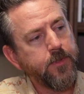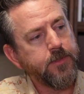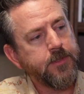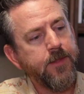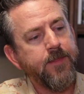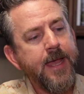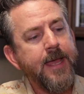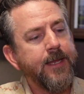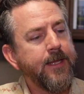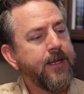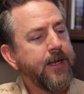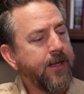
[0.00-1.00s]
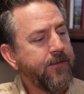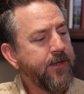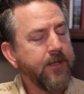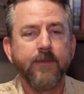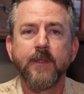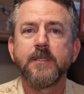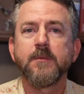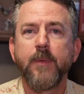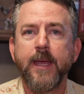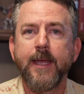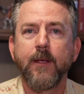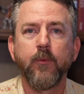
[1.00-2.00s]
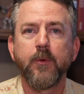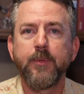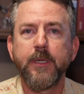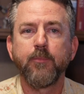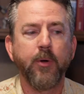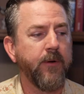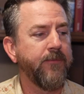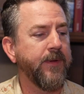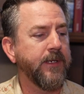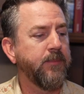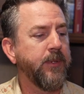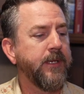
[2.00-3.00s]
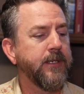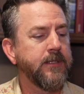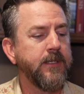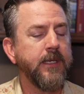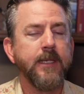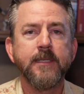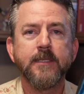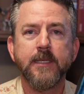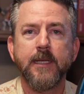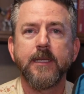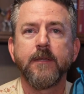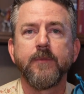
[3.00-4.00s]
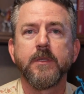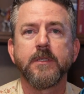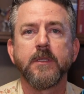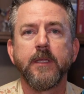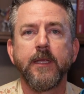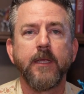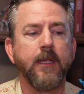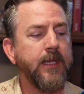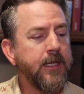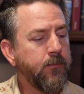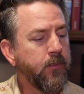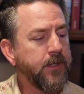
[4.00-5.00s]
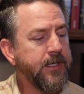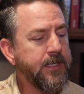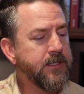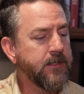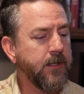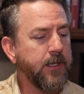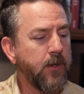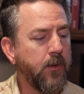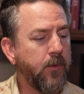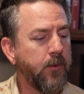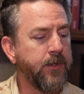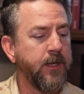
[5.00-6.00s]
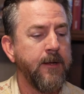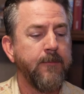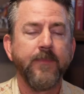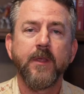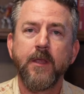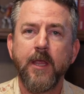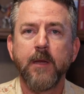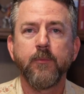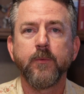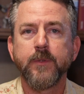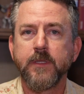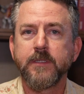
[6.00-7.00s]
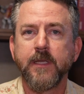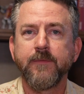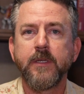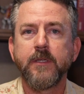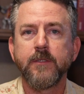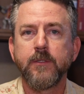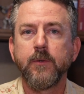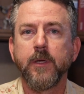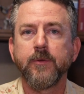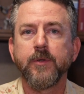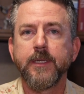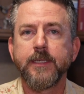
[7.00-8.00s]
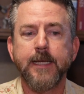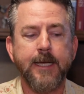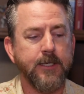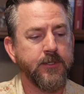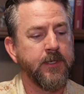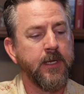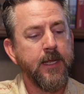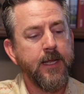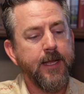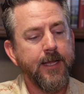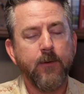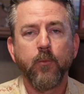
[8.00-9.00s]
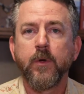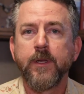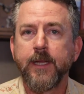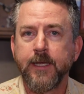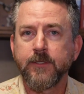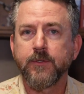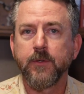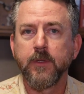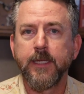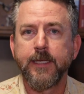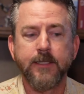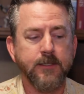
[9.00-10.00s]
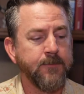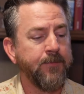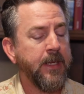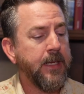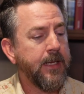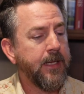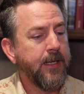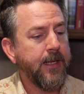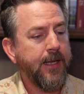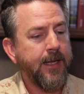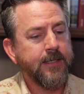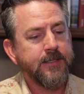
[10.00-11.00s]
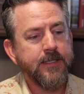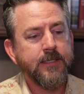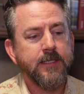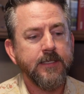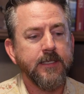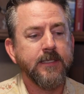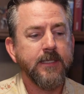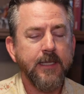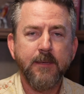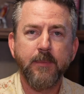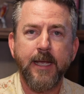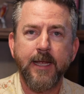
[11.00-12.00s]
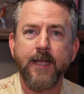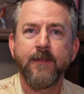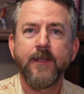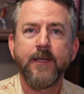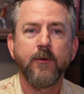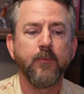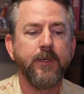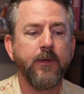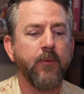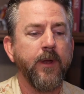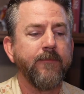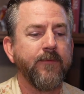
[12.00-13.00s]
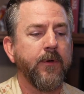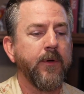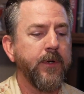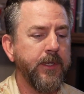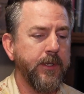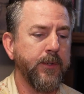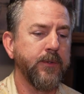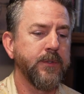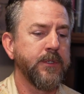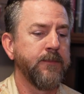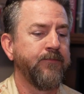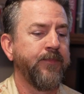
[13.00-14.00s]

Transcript: to that end, I think this bag would be perfect because the inside of the sling will easily hold the camera with the 70-200 attached and one extra lens. And since it's a sling bag, I think it'll be great for her to use